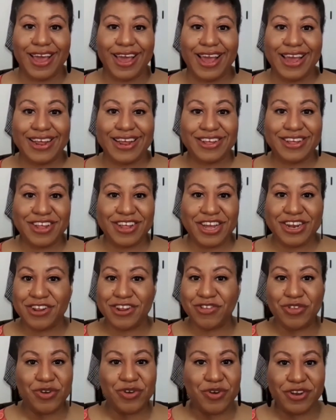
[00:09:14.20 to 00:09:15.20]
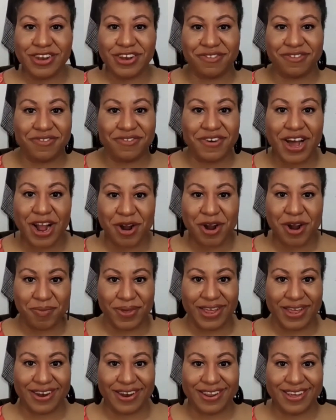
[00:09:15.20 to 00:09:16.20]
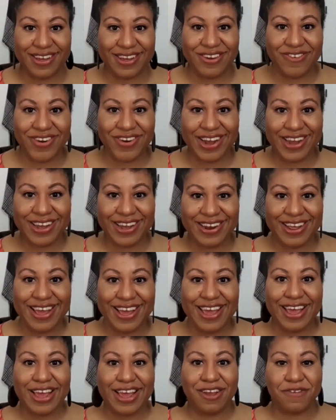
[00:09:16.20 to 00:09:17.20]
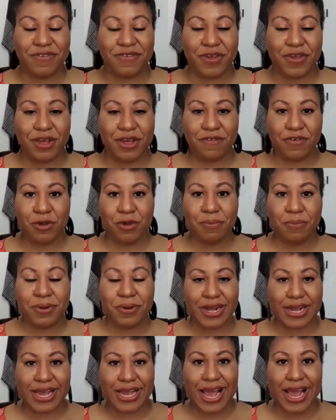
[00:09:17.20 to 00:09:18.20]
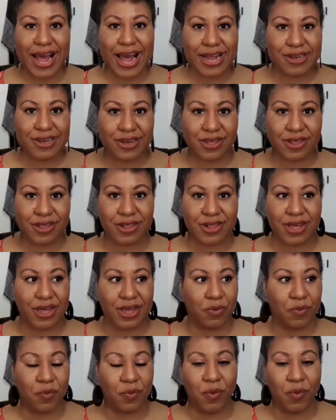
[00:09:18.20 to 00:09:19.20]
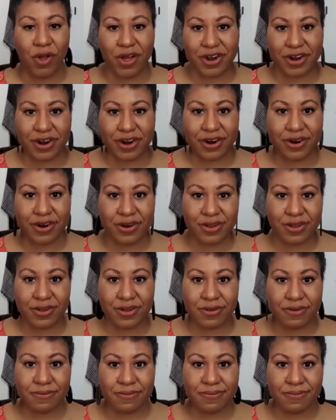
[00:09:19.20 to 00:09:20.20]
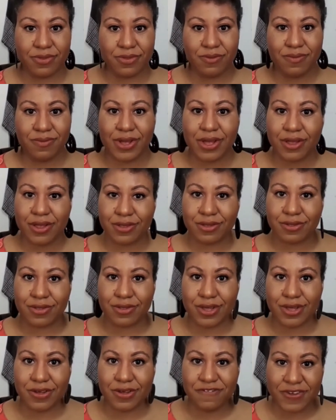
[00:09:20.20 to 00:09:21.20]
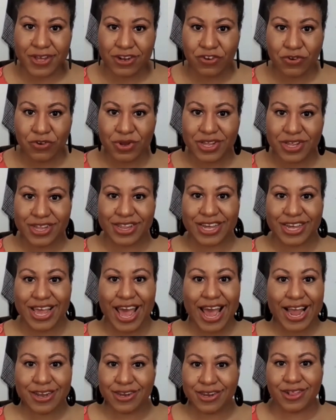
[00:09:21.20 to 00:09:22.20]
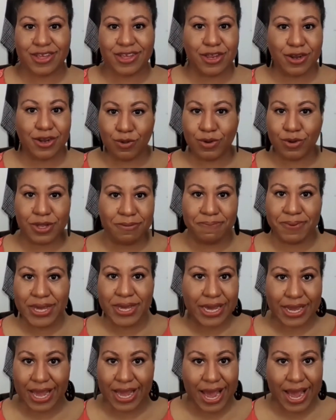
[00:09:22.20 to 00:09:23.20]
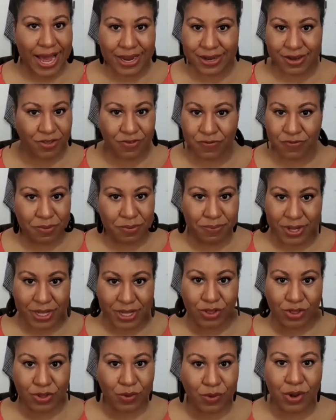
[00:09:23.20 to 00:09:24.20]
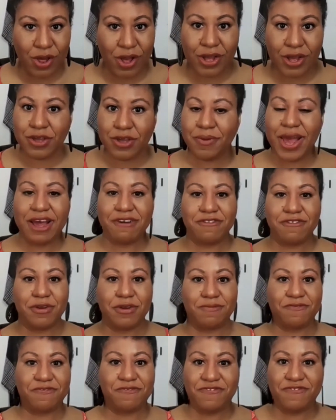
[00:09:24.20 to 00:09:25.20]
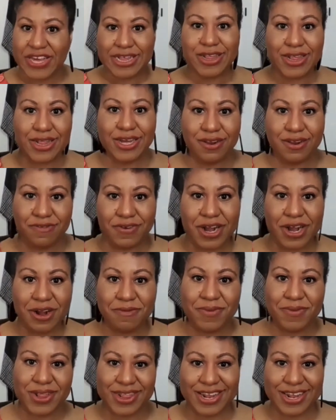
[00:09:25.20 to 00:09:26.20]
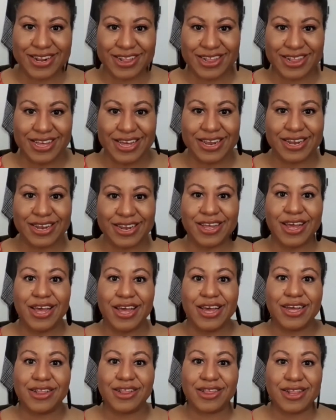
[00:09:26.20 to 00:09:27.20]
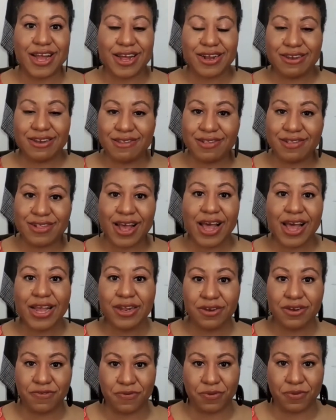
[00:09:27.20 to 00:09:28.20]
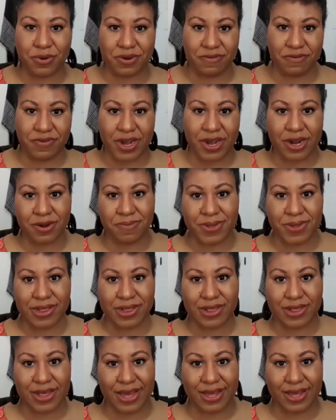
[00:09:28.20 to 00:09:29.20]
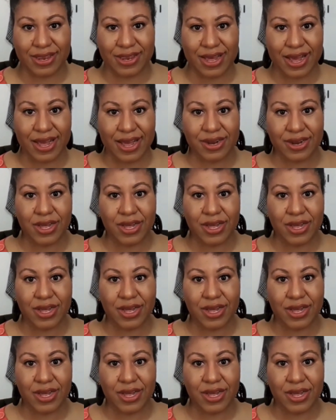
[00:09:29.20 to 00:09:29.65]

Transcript: in a, in a certain environment, right? If, if you put a cactus in water, well, eventually the cactus can only be a cactus for but so long. You have to fix the environment that it's in. It's not designed for environments like that.